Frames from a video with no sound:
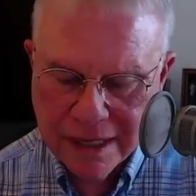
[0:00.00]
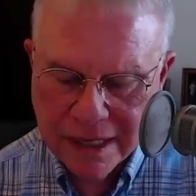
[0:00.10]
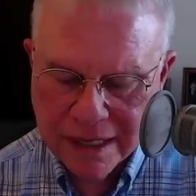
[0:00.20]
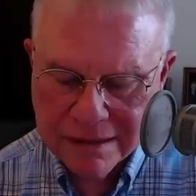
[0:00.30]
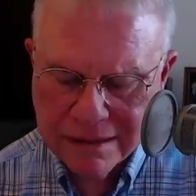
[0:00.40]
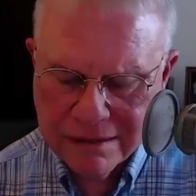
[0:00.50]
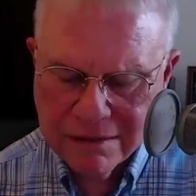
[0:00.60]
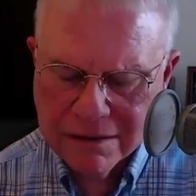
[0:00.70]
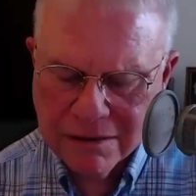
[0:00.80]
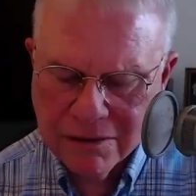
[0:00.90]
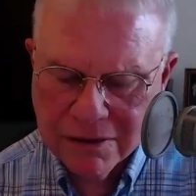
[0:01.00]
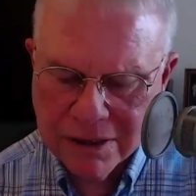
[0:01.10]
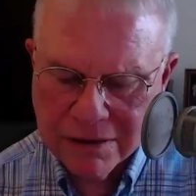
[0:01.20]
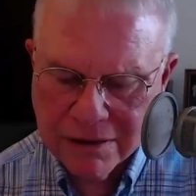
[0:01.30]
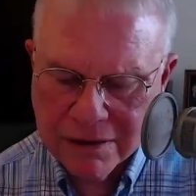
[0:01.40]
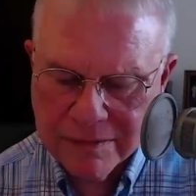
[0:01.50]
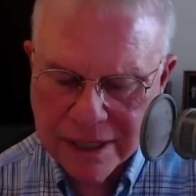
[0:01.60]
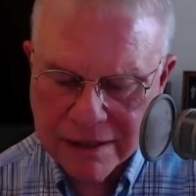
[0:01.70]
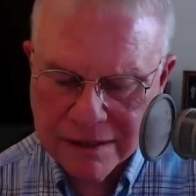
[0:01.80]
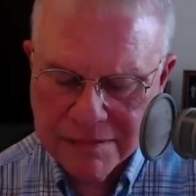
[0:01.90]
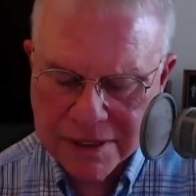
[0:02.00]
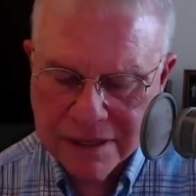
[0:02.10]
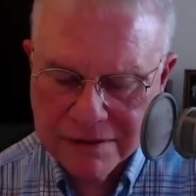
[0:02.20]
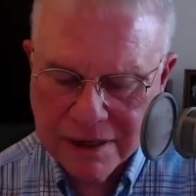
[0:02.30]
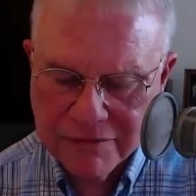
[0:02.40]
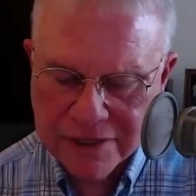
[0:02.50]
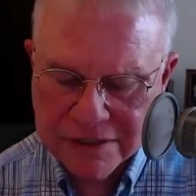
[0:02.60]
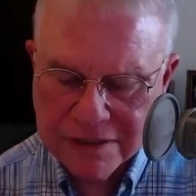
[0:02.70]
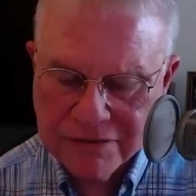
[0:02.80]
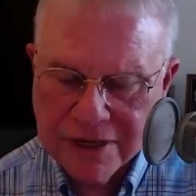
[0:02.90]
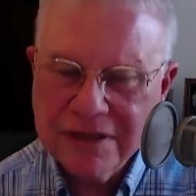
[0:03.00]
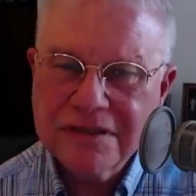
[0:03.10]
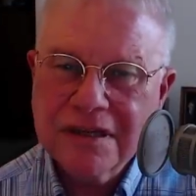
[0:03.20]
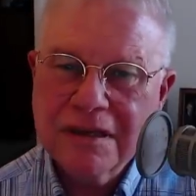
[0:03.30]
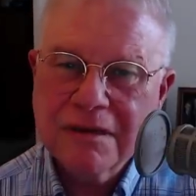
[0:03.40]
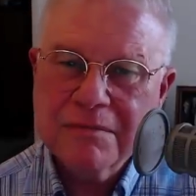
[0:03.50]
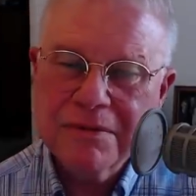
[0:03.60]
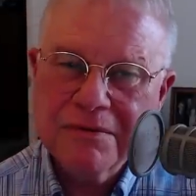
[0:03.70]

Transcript: And I thought long and hard about it, but I eventually fell asleep.